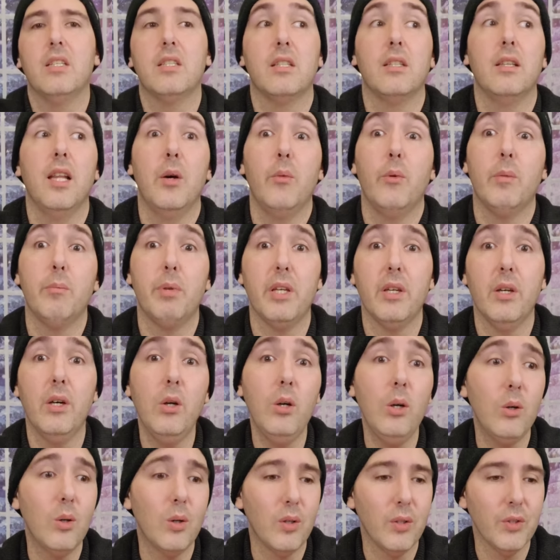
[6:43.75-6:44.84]
and lo and
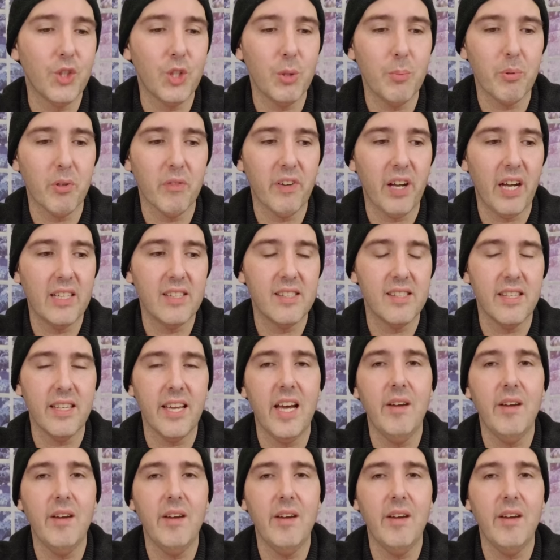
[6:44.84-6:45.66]
behold, she provides the